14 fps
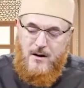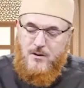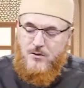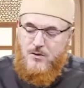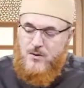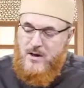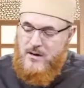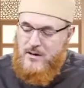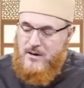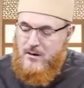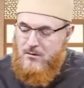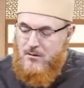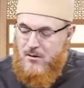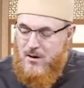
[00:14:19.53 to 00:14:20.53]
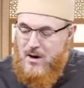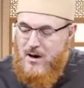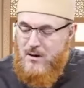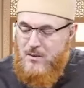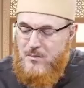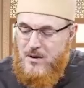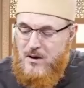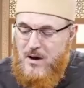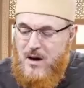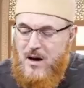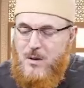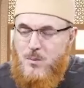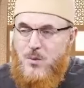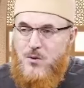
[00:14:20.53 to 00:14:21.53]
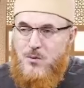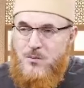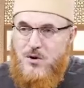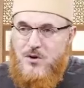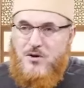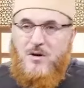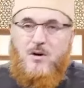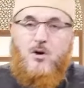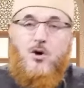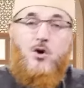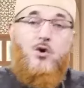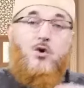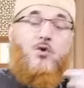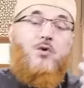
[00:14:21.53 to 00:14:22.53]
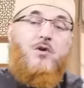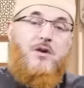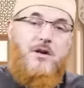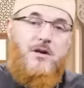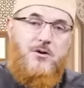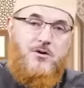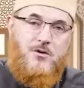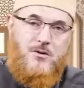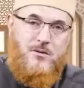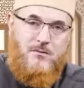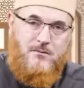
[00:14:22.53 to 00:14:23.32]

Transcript: so that he will write me a permission to teach.